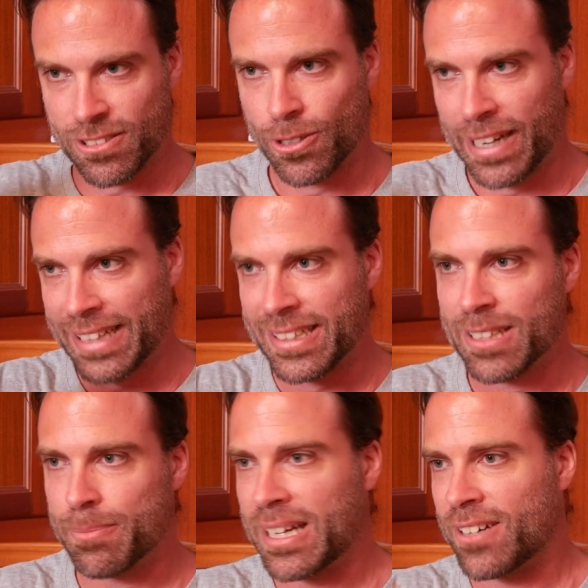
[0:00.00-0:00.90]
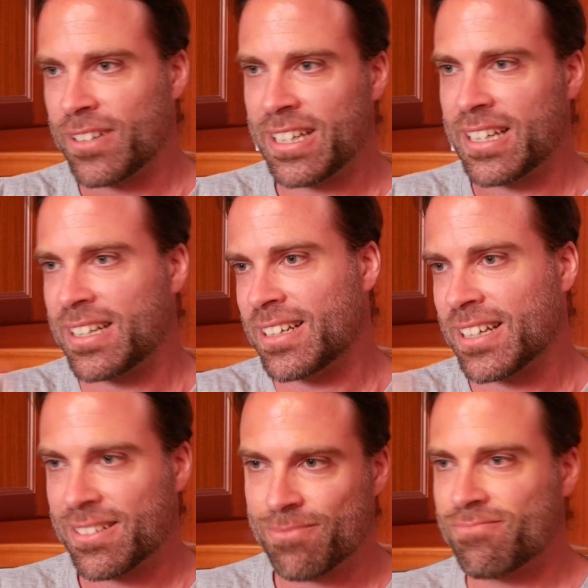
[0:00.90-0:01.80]
connecting the battery and
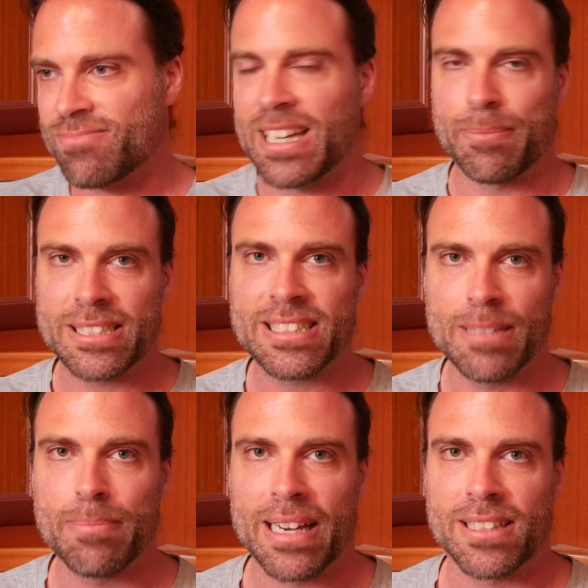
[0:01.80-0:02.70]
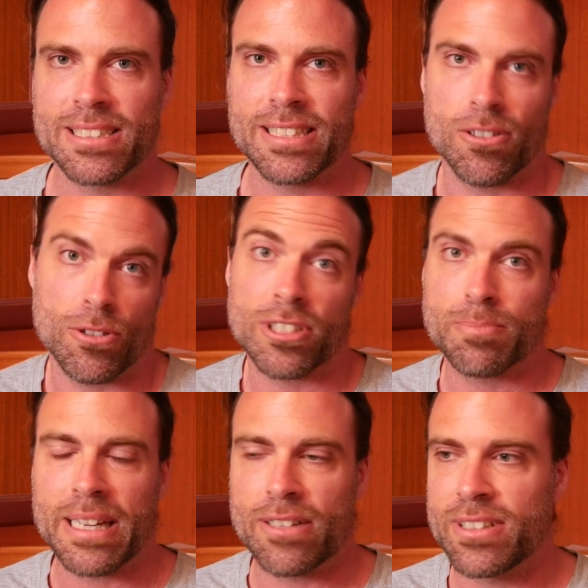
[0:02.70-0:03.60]
like, yeah, basically balancing across
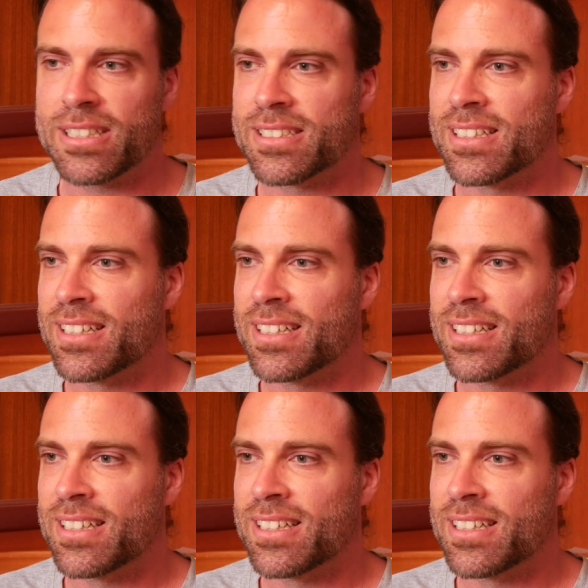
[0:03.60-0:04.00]
batteries.